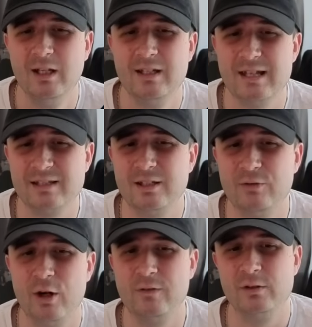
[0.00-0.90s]
Destined
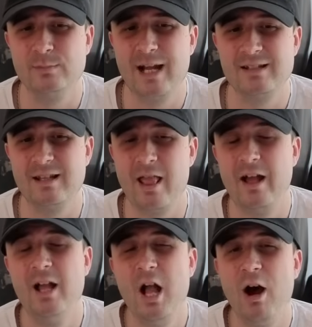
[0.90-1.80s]
Rivals packs in there. I